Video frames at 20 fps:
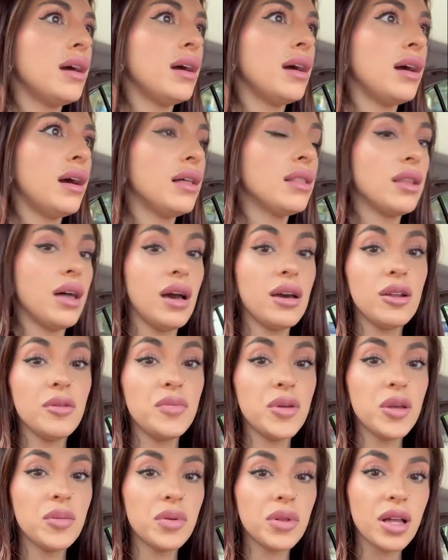a lot
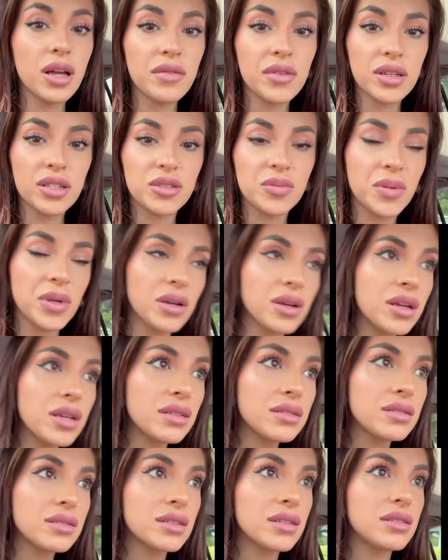of people have
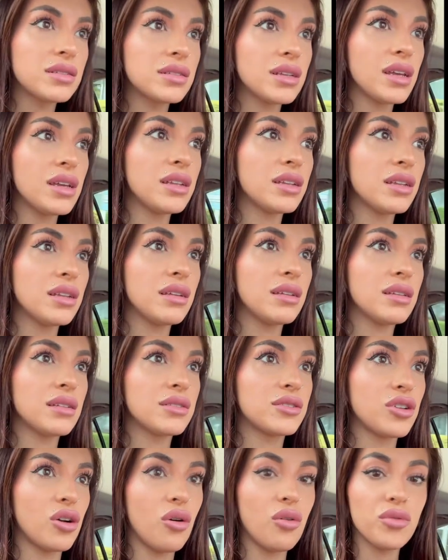experienced this and
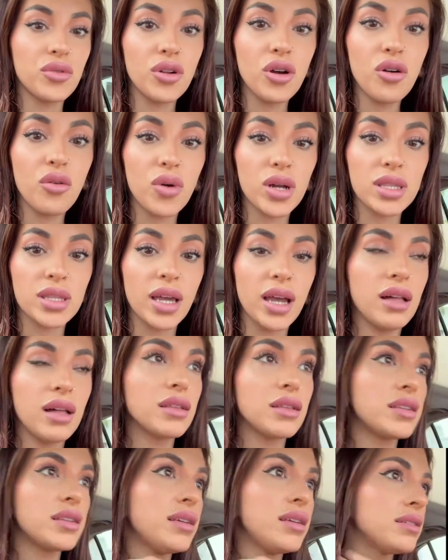don't know what the
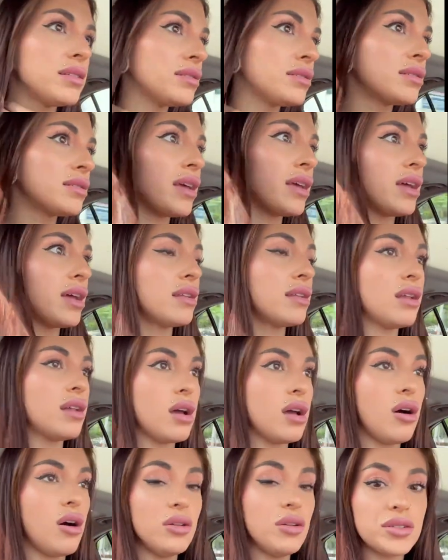hell it is.
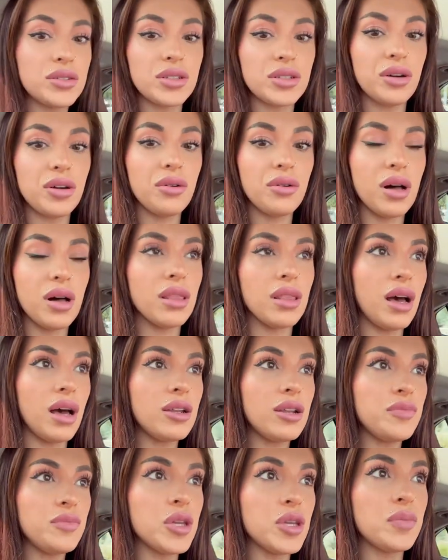And also, a
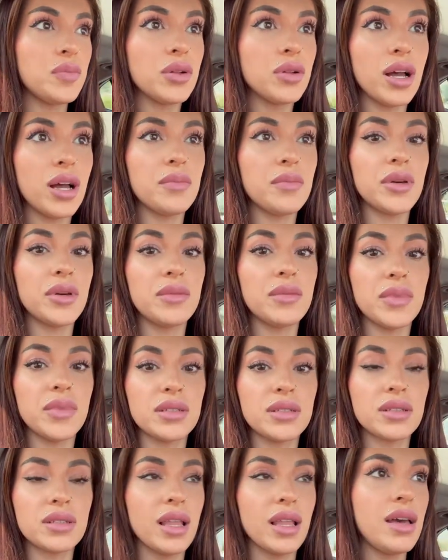lot of people have been
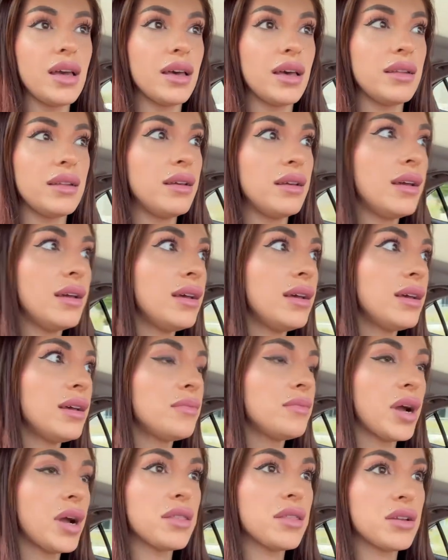misled
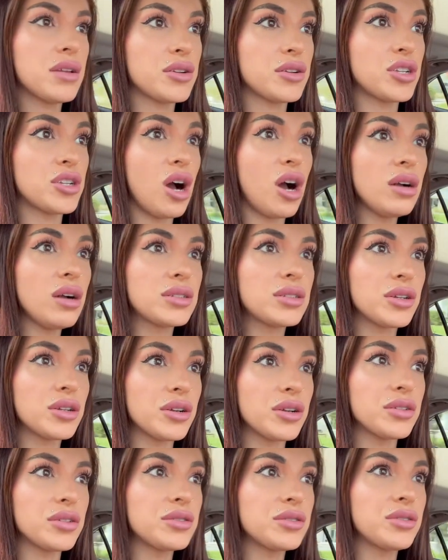by their
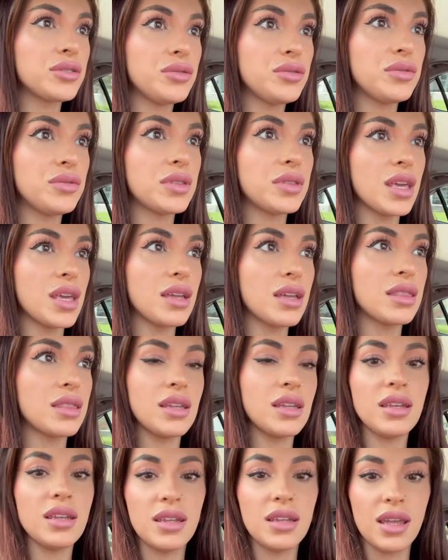doctors who think
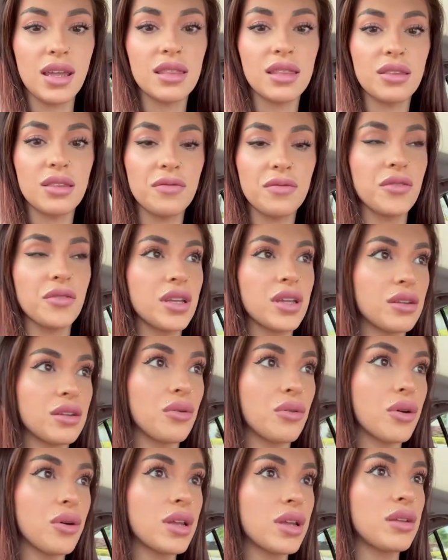they need to get the
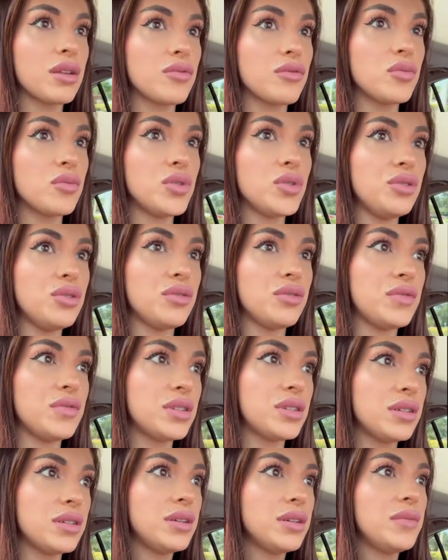freaking organ
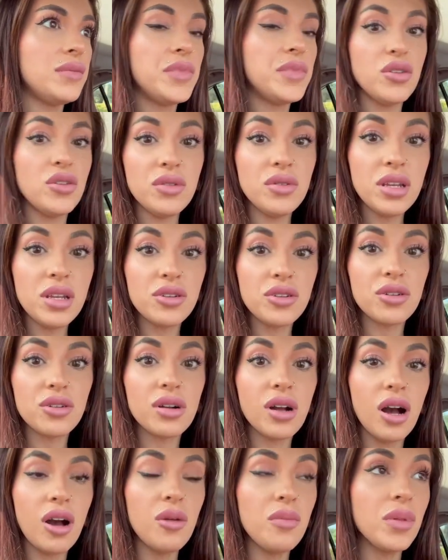removed. You need your
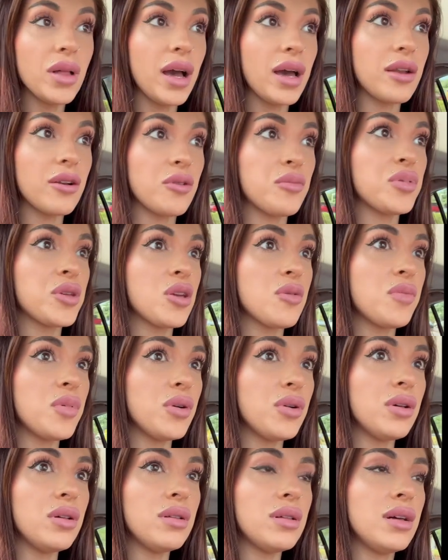gallbladder,
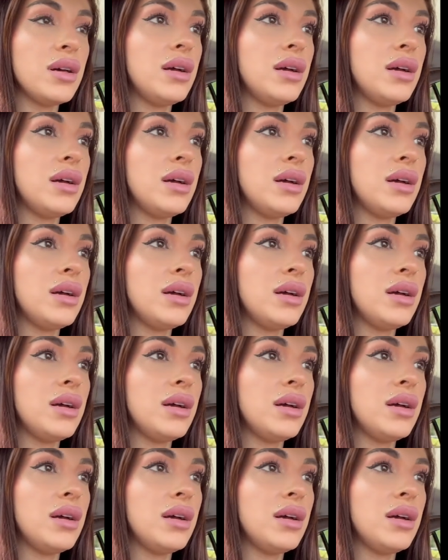people.